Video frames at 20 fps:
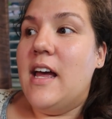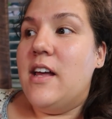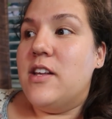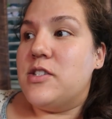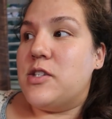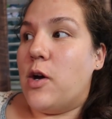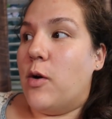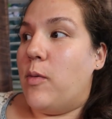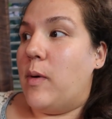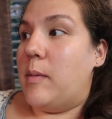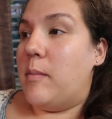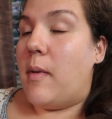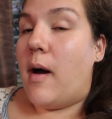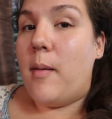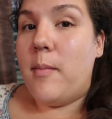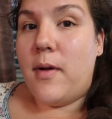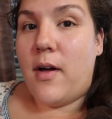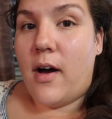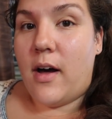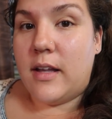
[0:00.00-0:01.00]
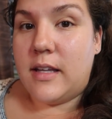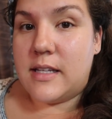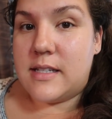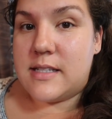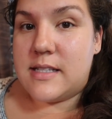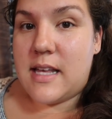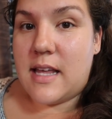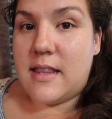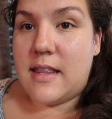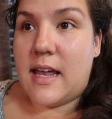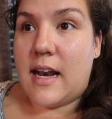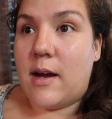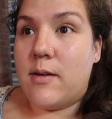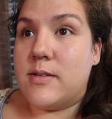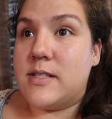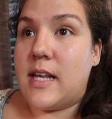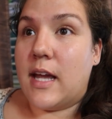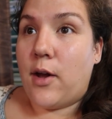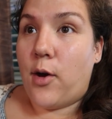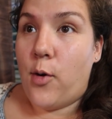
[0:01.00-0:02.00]
So when mom called and said that, I
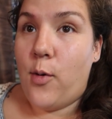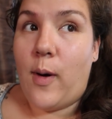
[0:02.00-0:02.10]
was like,